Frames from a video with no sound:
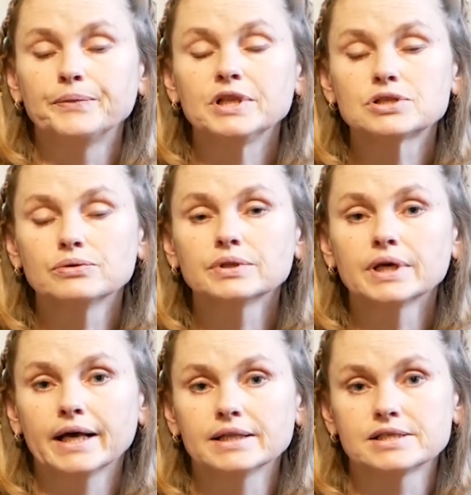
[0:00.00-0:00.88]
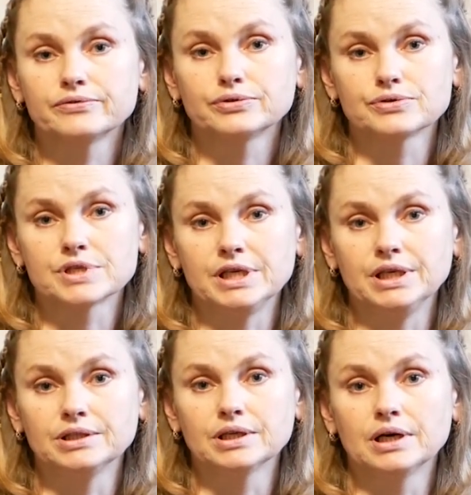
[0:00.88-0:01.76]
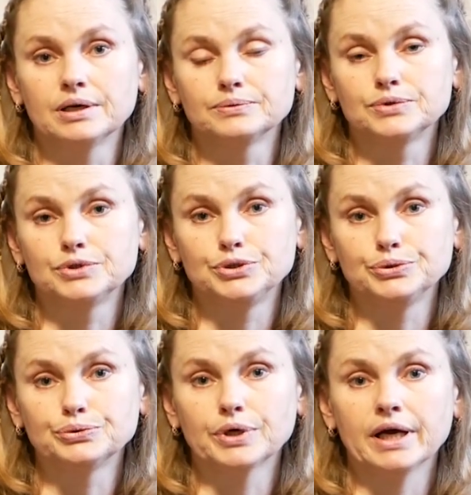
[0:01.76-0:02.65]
It's not healthy for the skin to